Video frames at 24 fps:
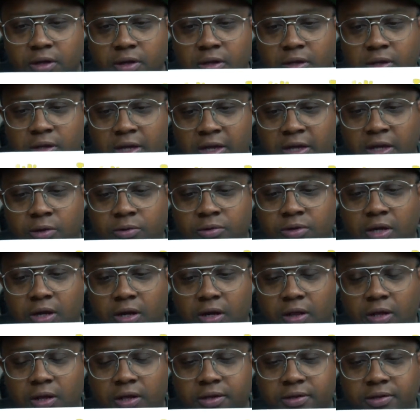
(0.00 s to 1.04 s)
Can you
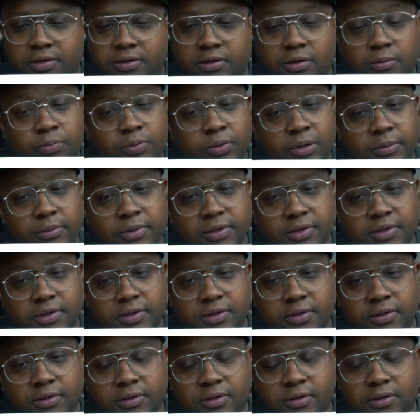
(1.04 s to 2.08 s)
tell us the
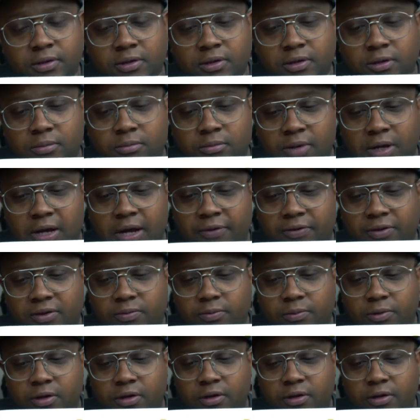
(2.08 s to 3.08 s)
premise behind this book?